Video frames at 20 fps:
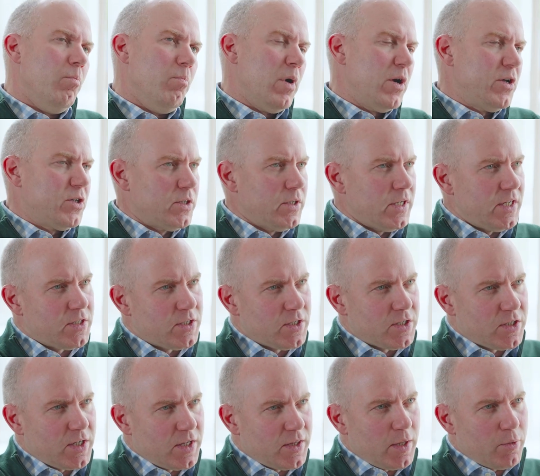Most anaesthetists
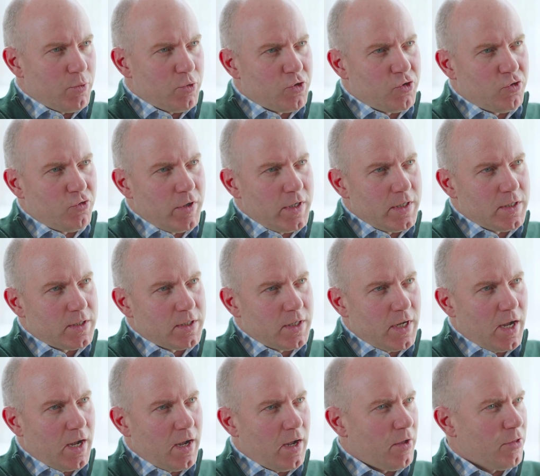said they would treat
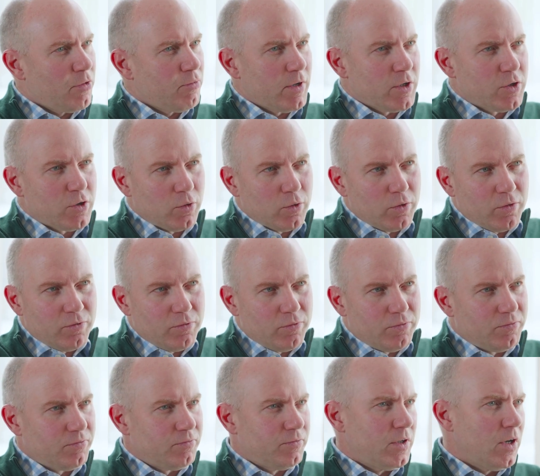a threshold
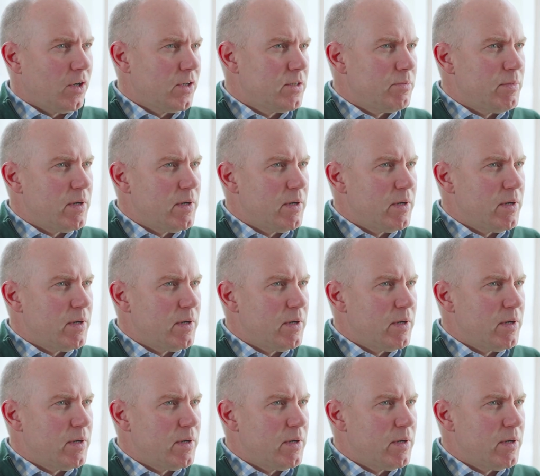of 90